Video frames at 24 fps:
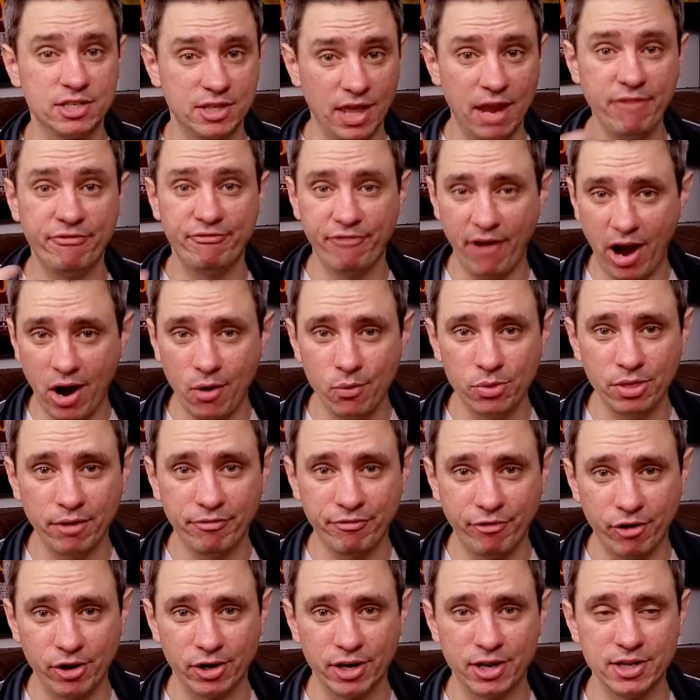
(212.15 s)
they found the
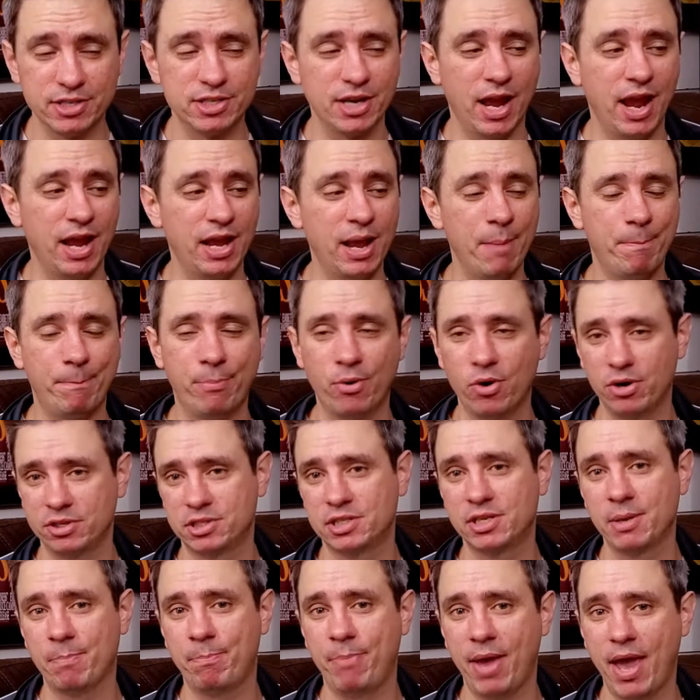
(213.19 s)
footage, and it
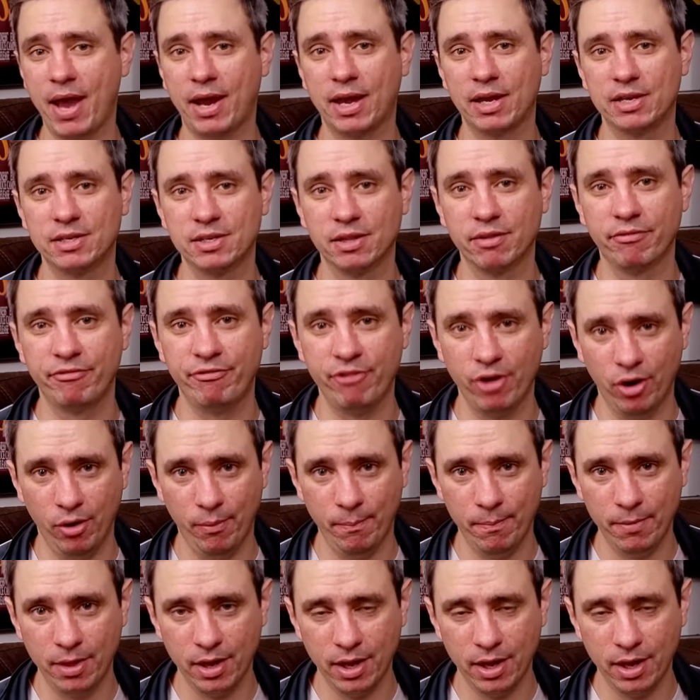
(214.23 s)
puts it back into the film.